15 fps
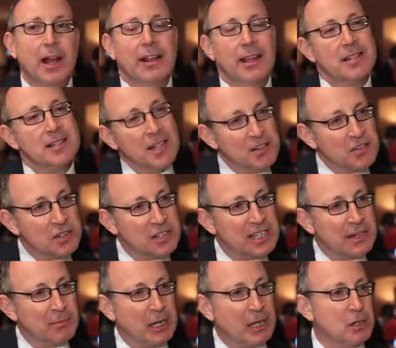that's
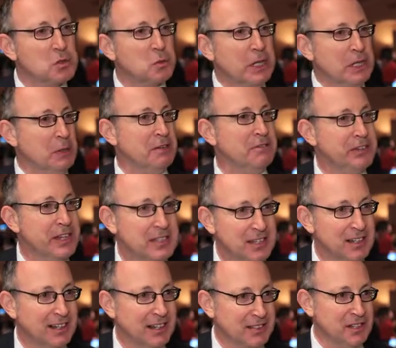interesting because when you invest
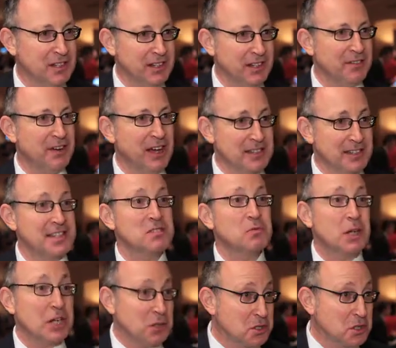in alternative assets,
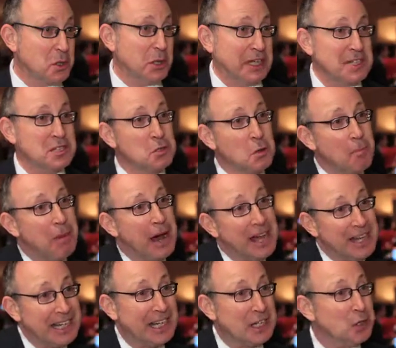what you're doing is you're
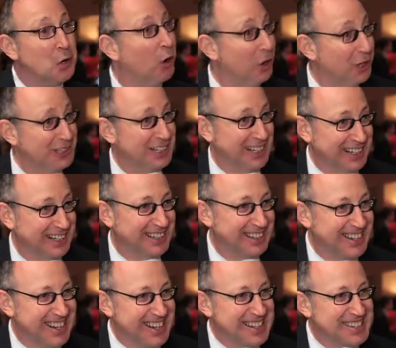buying and you're holding.
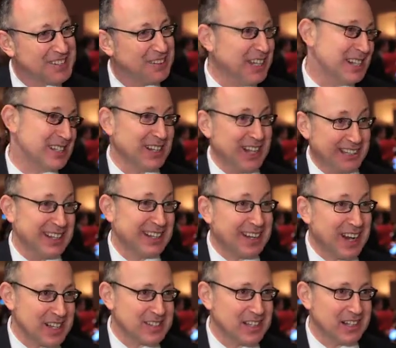So that's like the
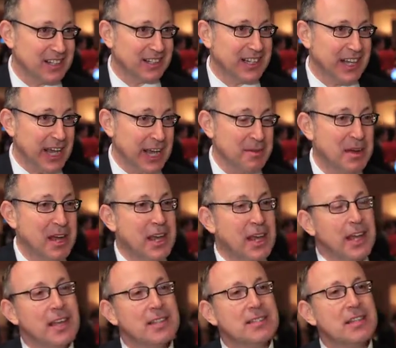classical game,
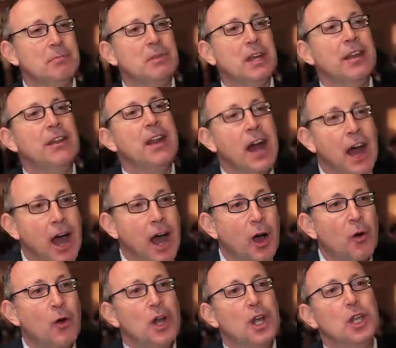except that
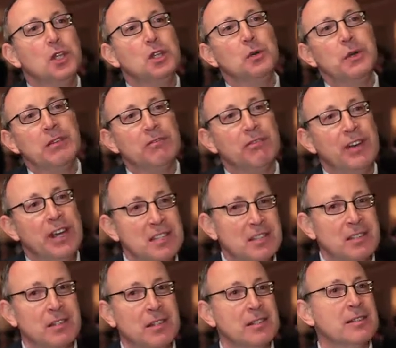now you
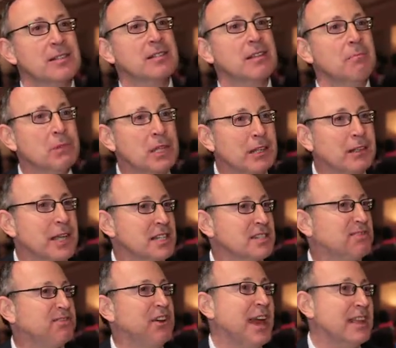invested in something
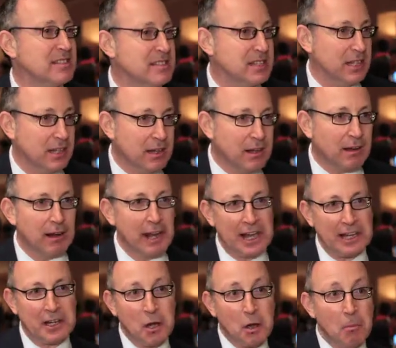that's fancy,
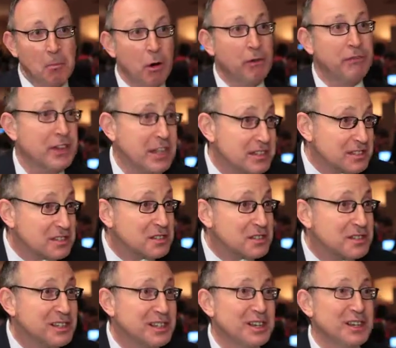like
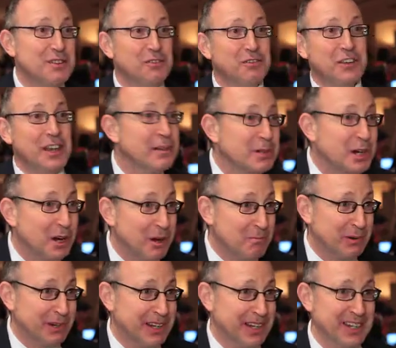movies, film
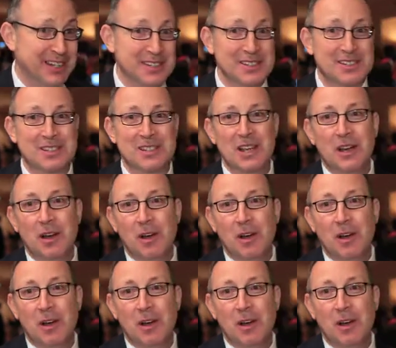companies,